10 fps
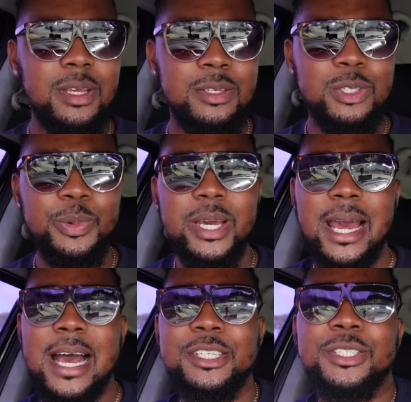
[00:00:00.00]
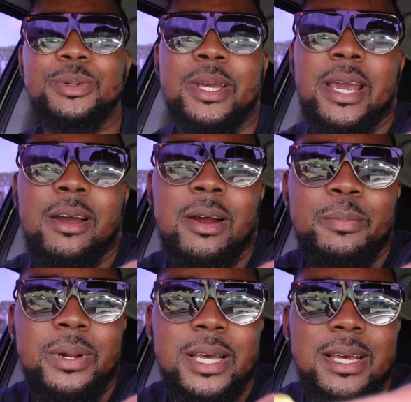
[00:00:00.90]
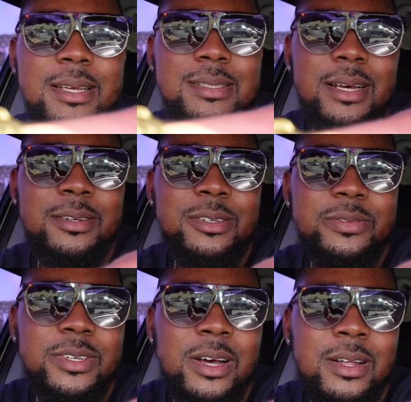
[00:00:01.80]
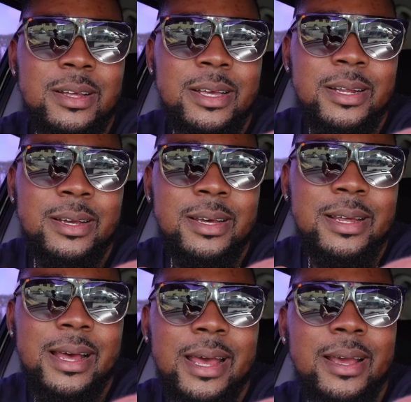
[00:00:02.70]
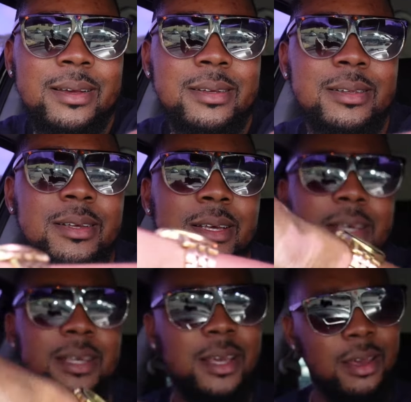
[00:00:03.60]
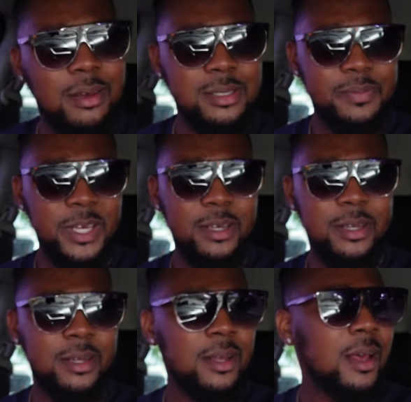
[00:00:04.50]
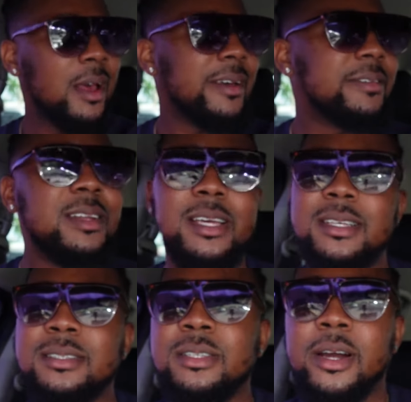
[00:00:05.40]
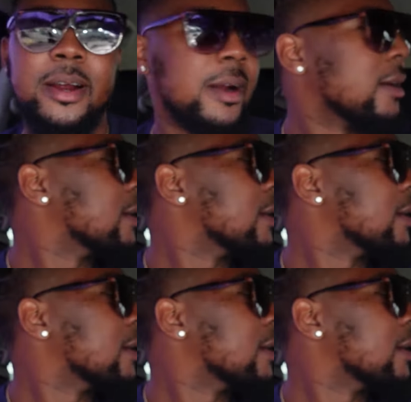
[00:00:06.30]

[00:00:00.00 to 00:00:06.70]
So we're gonna actually go and get our plates. I don't know if y'all in a good angle. Can y'all see me good? I feel like it's dark.